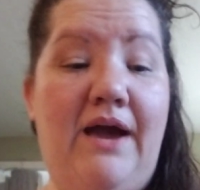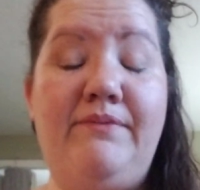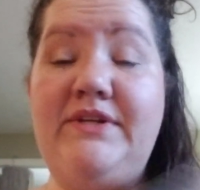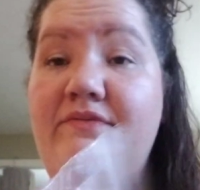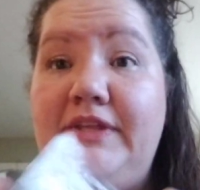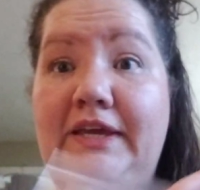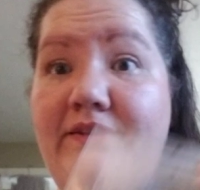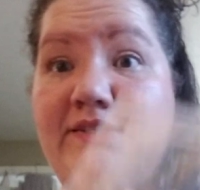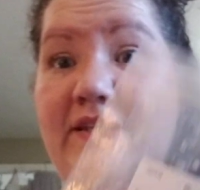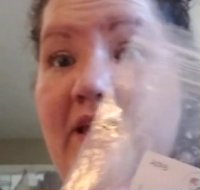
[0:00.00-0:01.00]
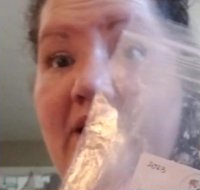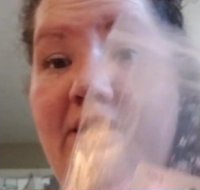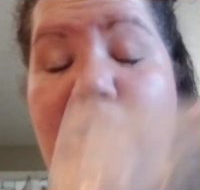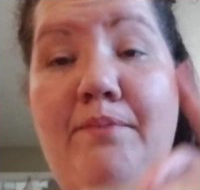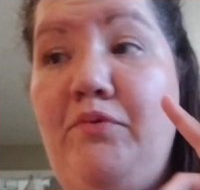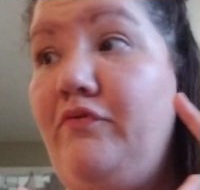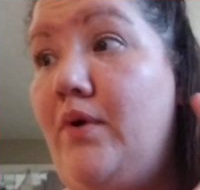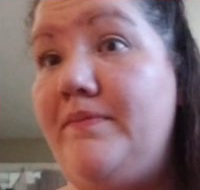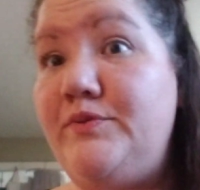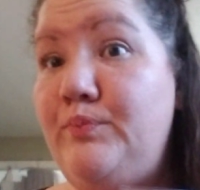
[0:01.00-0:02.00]
I would definitely get this again. It
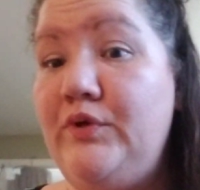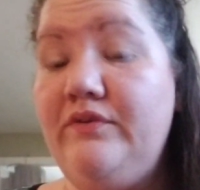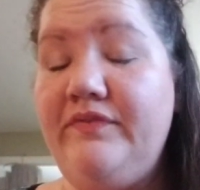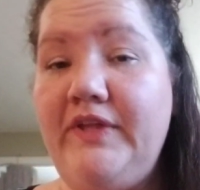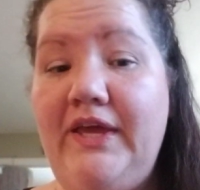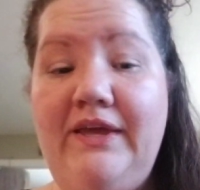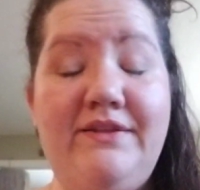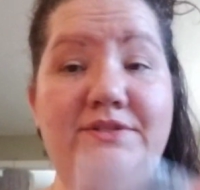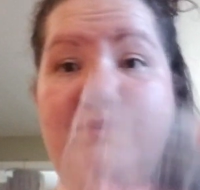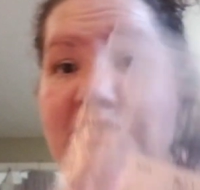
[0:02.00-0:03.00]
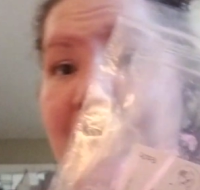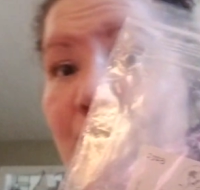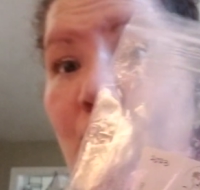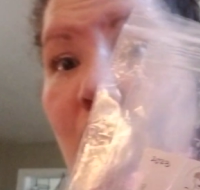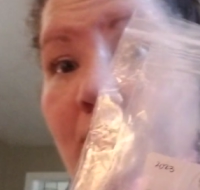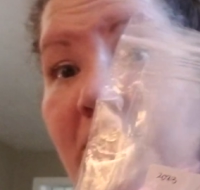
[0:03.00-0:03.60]
performed beautifully. This was a no warmer